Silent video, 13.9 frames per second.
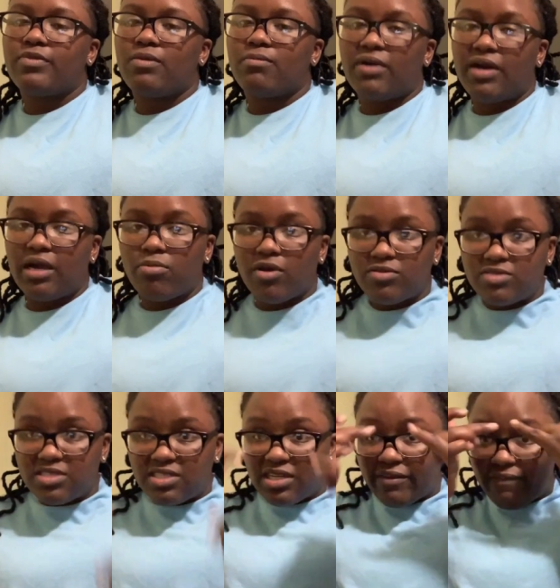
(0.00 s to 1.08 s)
My eyebrows
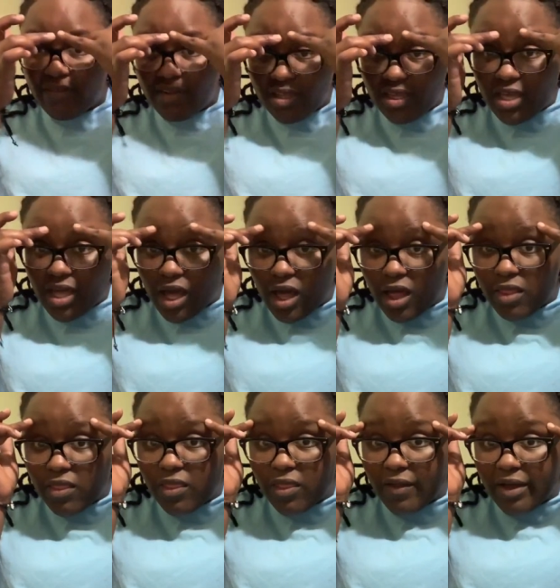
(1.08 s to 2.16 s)
definitely got
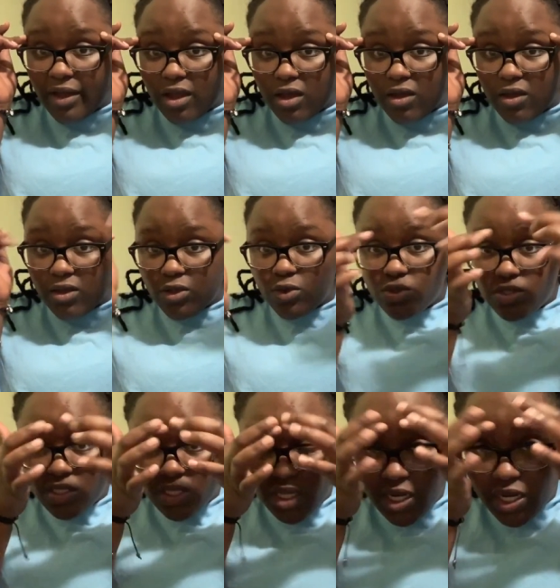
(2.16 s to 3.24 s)
thicker. You
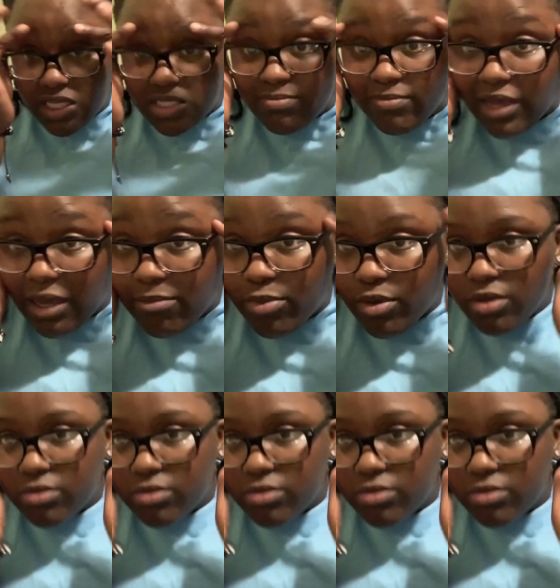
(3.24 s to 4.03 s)
see these bad